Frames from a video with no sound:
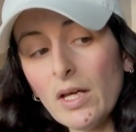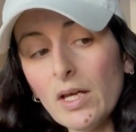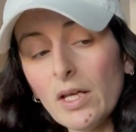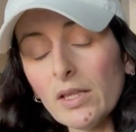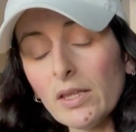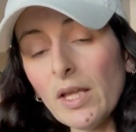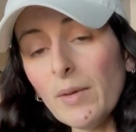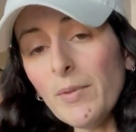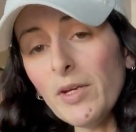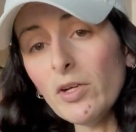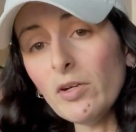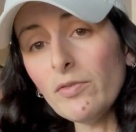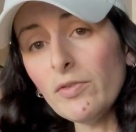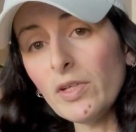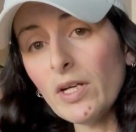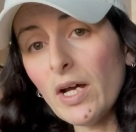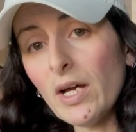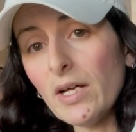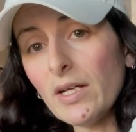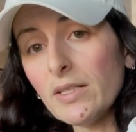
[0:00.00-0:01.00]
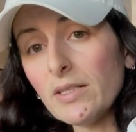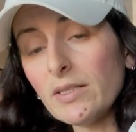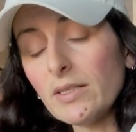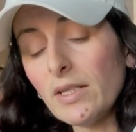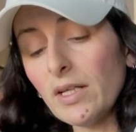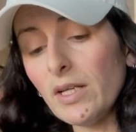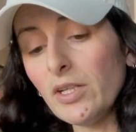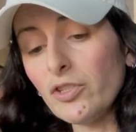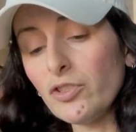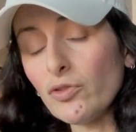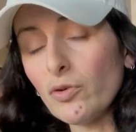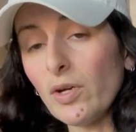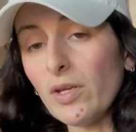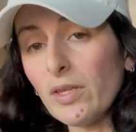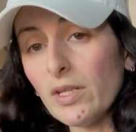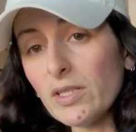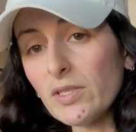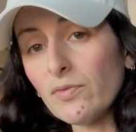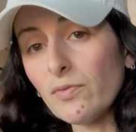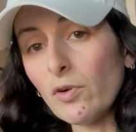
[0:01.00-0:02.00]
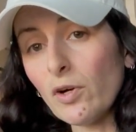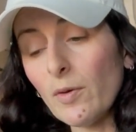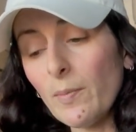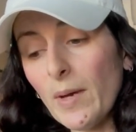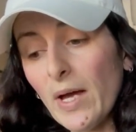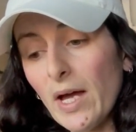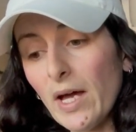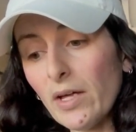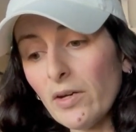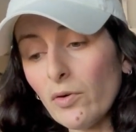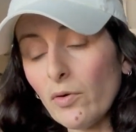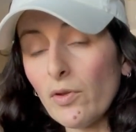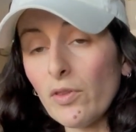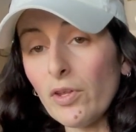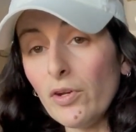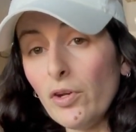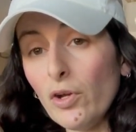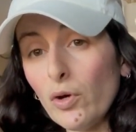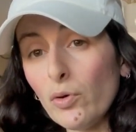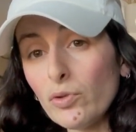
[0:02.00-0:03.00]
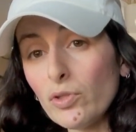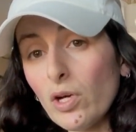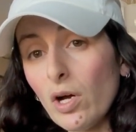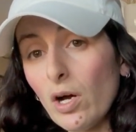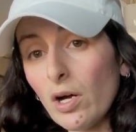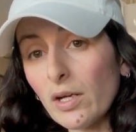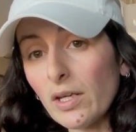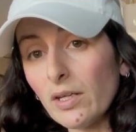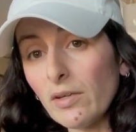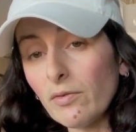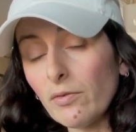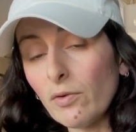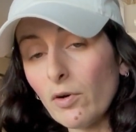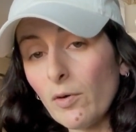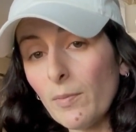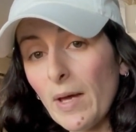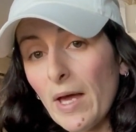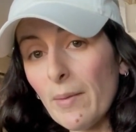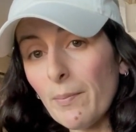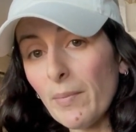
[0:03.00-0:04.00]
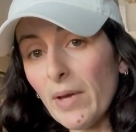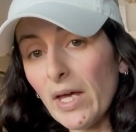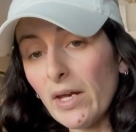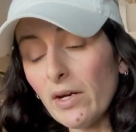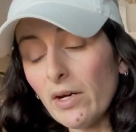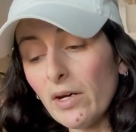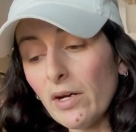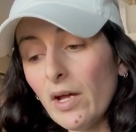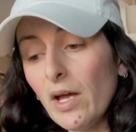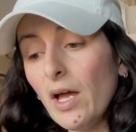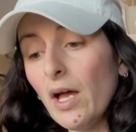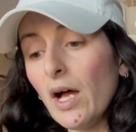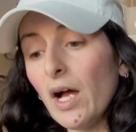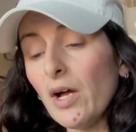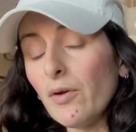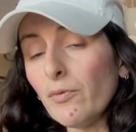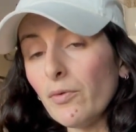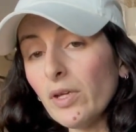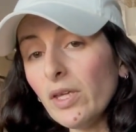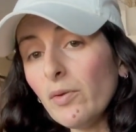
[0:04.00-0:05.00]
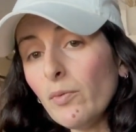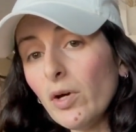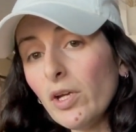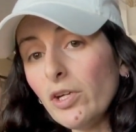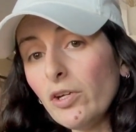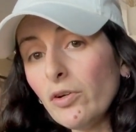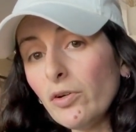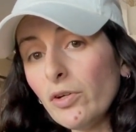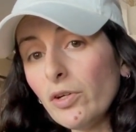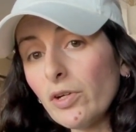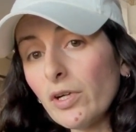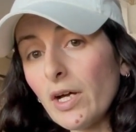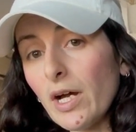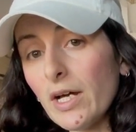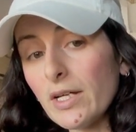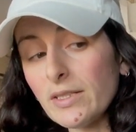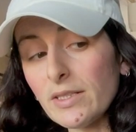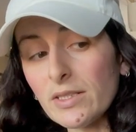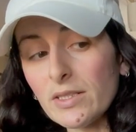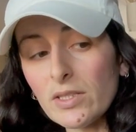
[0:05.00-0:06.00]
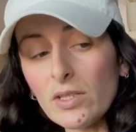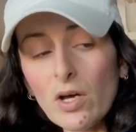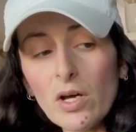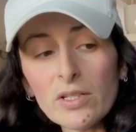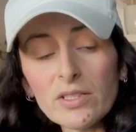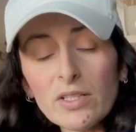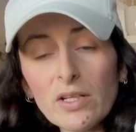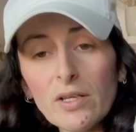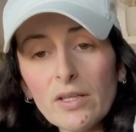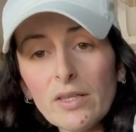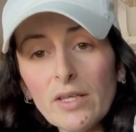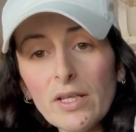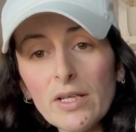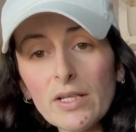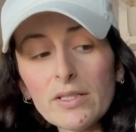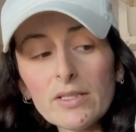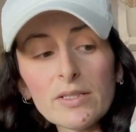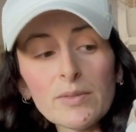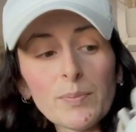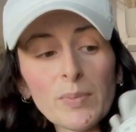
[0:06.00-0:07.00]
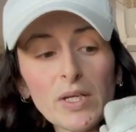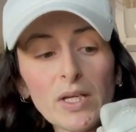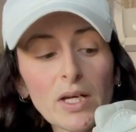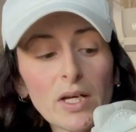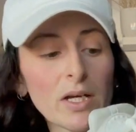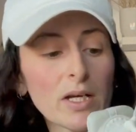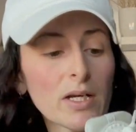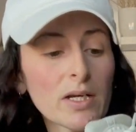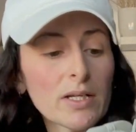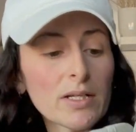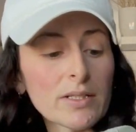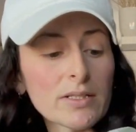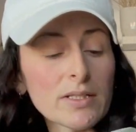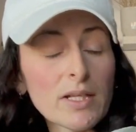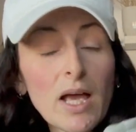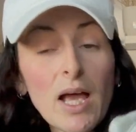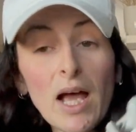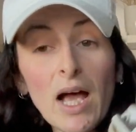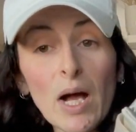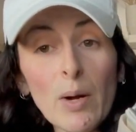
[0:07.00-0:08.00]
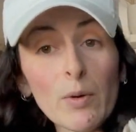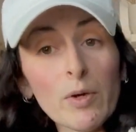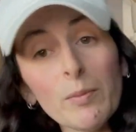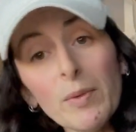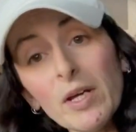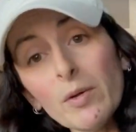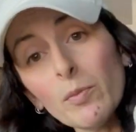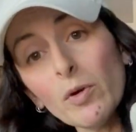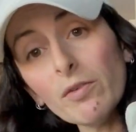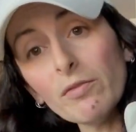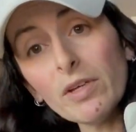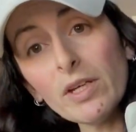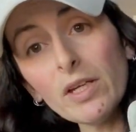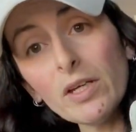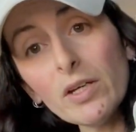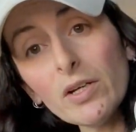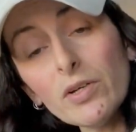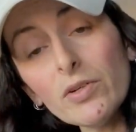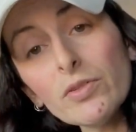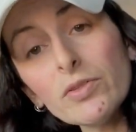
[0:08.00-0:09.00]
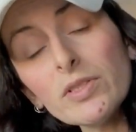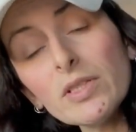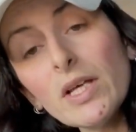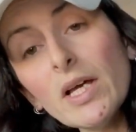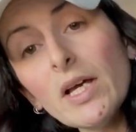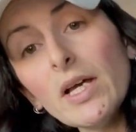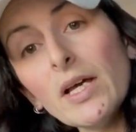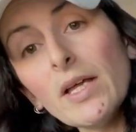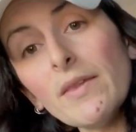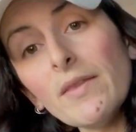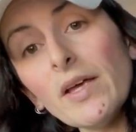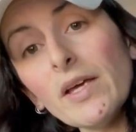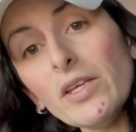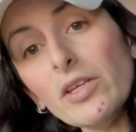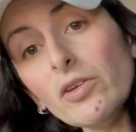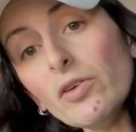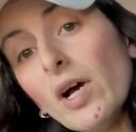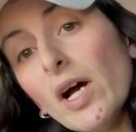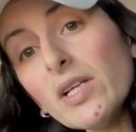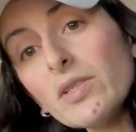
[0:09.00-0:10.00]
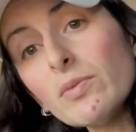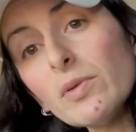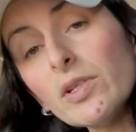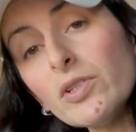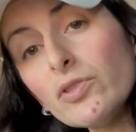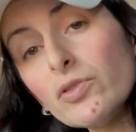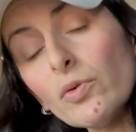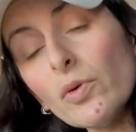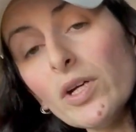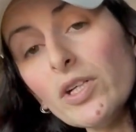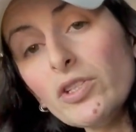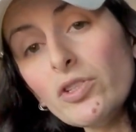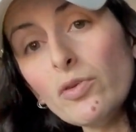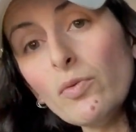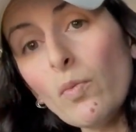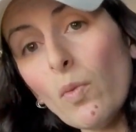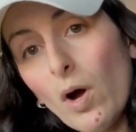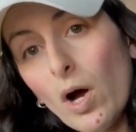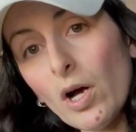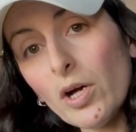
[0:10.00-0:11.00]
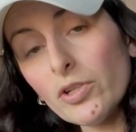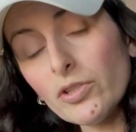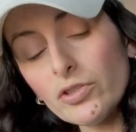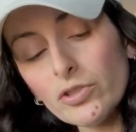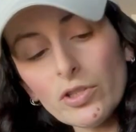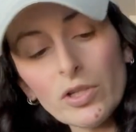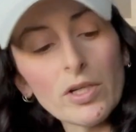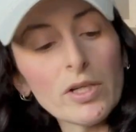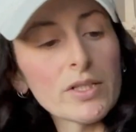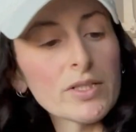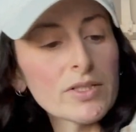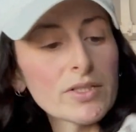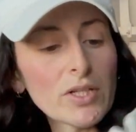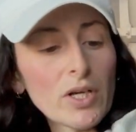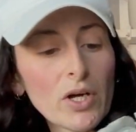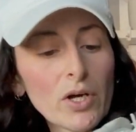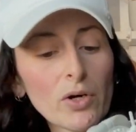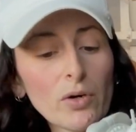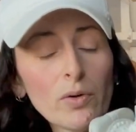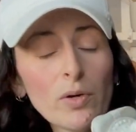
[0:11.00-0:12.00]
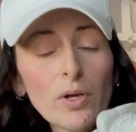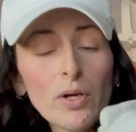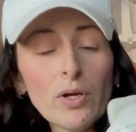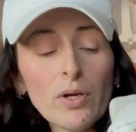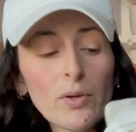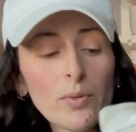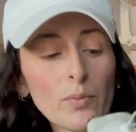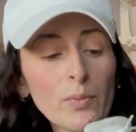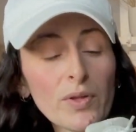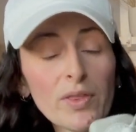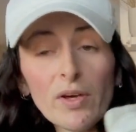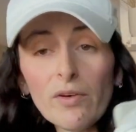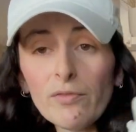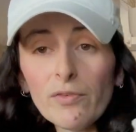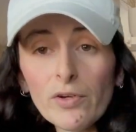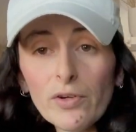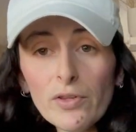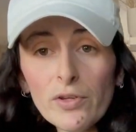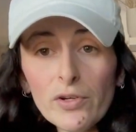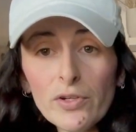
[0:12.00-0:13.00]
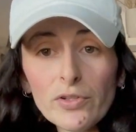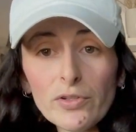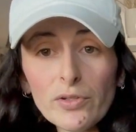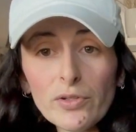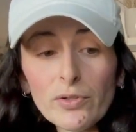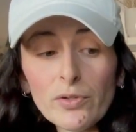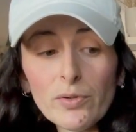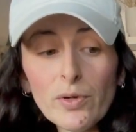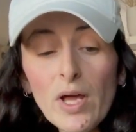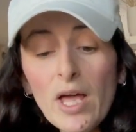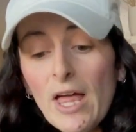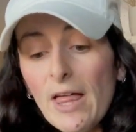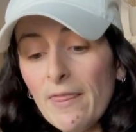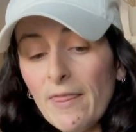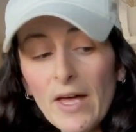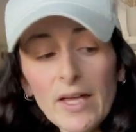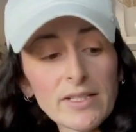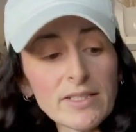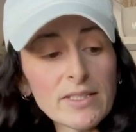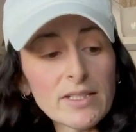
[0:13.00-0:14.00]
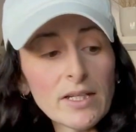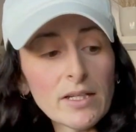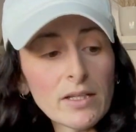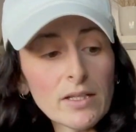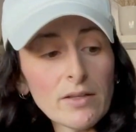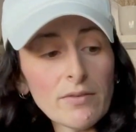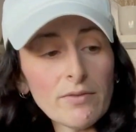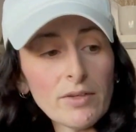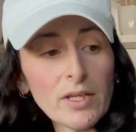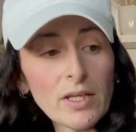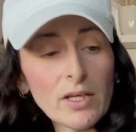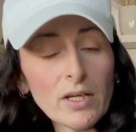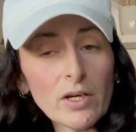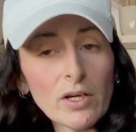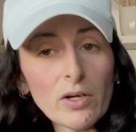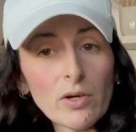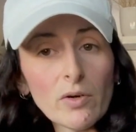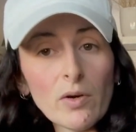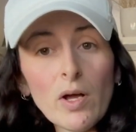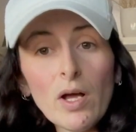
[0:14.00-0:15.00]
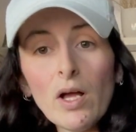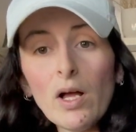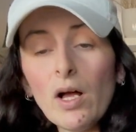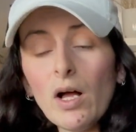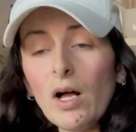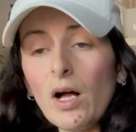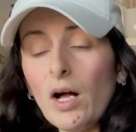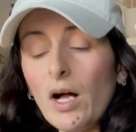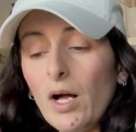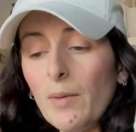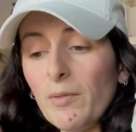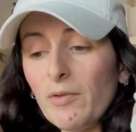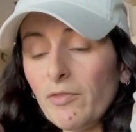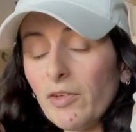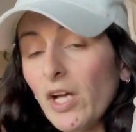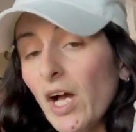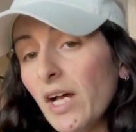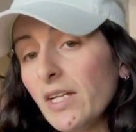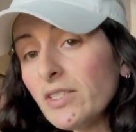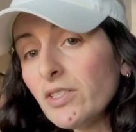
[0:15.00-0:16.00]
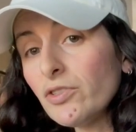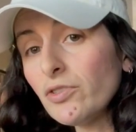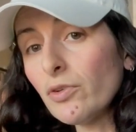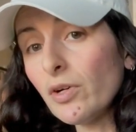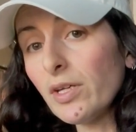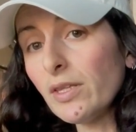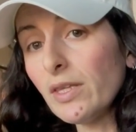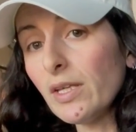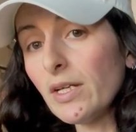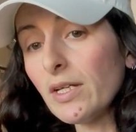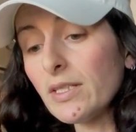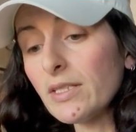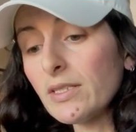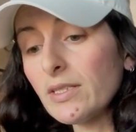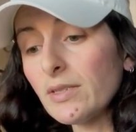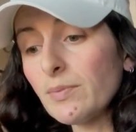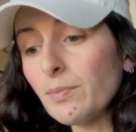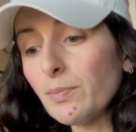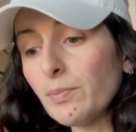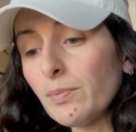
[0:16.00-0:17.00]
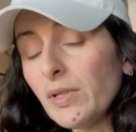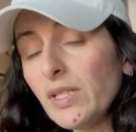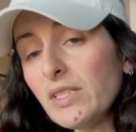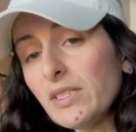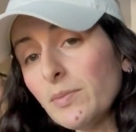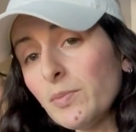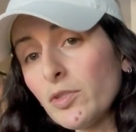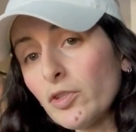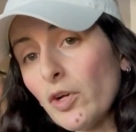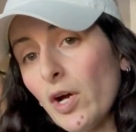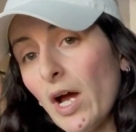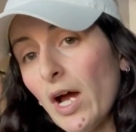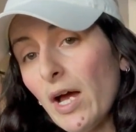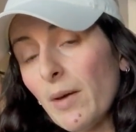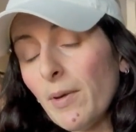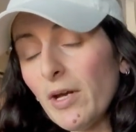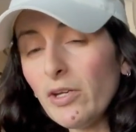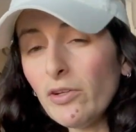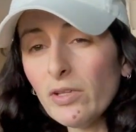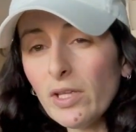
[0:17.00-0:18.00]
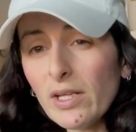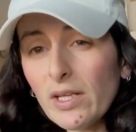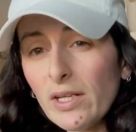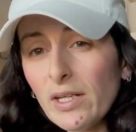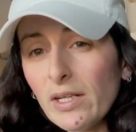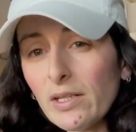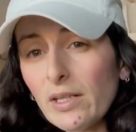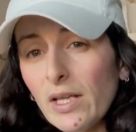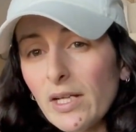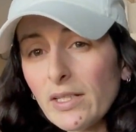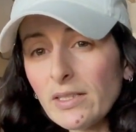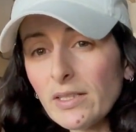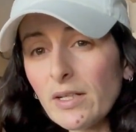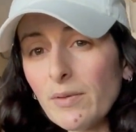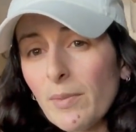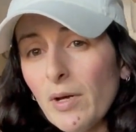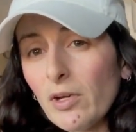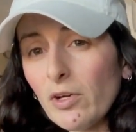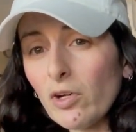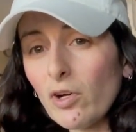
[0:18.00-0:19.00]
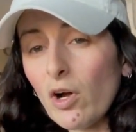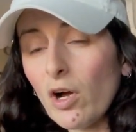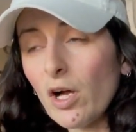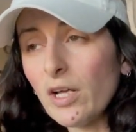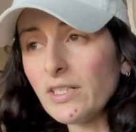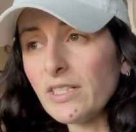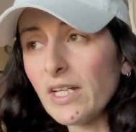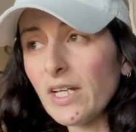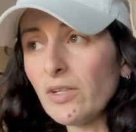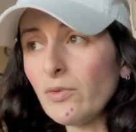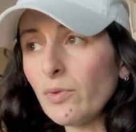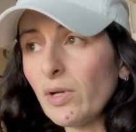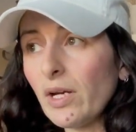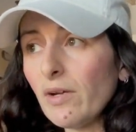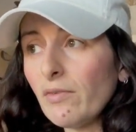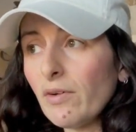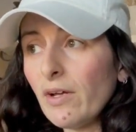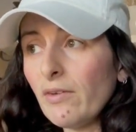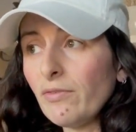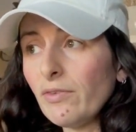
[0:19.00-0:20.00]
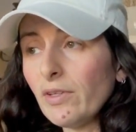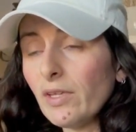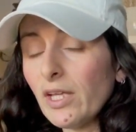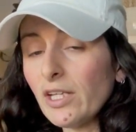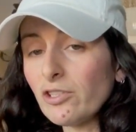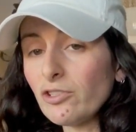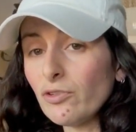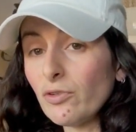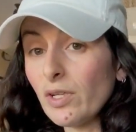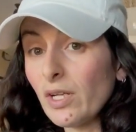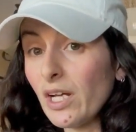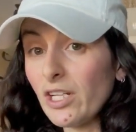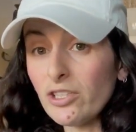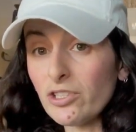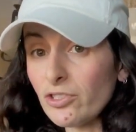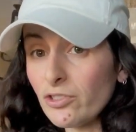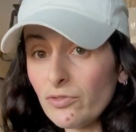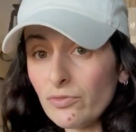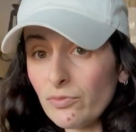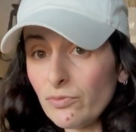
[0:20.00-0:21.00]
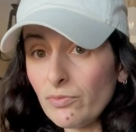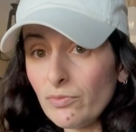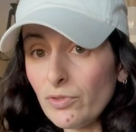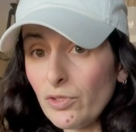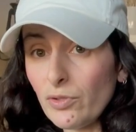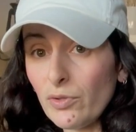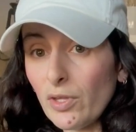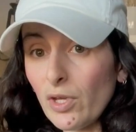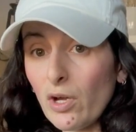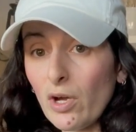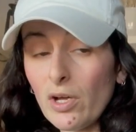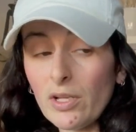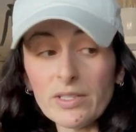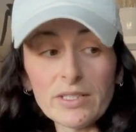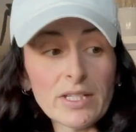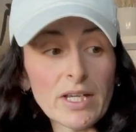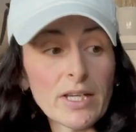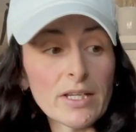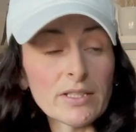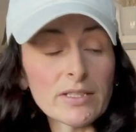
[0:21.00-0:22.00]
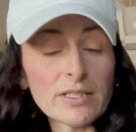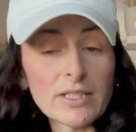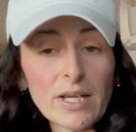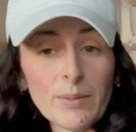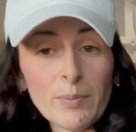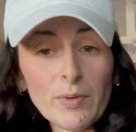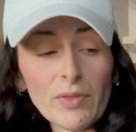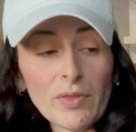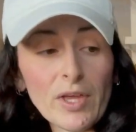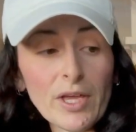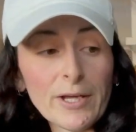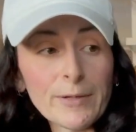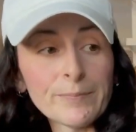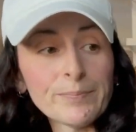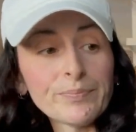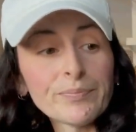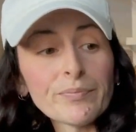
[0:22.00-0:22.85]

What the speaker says: Let me know if you guys enjoy this format or the no talking format better. I really want to know your guys' thoughts on this because I want to make more videos that you guys will enjoy to watch. So without further ado, that's the end of the video. If you guys enjoyed this, please subscribe. I do like an eclectic amount of content. Whatever I feel like doing, I just do the content type of thing.